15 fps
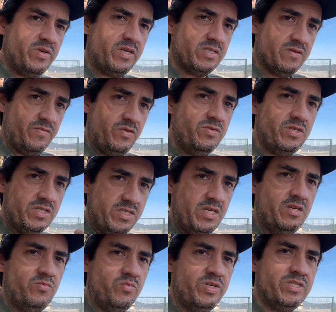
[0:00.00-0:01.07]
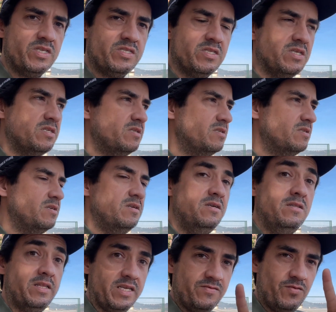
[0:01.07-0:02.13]
because if you succeed, we succeed.
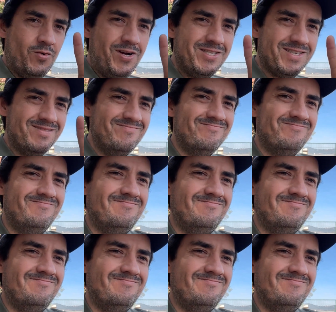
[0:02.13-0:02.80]
Thanks for watching.